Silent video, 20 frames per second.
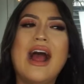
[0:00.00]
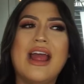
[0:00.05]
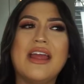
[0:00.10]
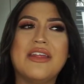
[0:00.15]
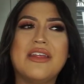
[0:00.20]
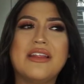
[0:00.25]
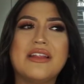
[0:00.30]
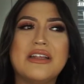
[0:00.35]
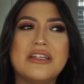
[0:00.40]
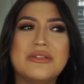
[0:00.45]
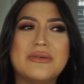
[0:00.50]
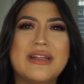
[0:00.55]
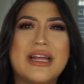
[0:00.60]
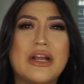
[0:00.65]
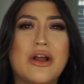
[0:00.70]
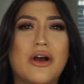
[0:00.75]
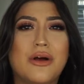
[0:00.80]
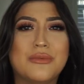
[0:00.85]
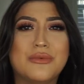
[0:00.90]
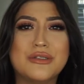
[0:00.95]
I think these were
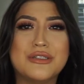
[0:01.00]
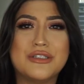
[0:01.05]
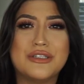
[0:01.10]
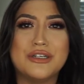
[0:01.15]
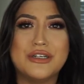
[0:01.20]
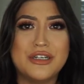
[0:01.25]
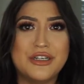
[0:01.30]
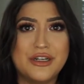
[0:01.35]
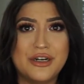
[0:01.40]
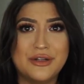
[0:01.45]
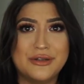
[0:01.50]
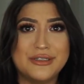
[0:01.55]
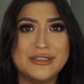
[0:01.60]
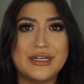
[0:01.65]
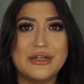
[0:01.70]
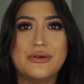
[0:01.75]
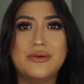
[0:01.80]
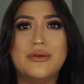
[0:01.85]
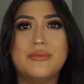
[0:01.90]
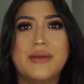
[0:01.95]
like almost thirty dollars.
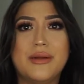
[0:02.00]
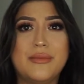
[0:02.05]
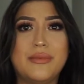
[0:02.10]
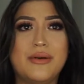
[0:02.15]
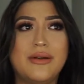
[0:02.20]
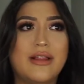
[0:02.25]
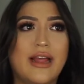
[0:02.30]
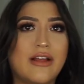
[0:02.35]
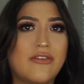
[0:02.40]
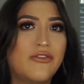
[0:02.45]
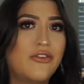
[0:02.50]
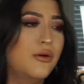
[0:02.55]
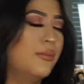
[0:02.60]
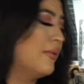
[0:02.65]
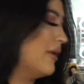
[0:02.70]
I don't remember like full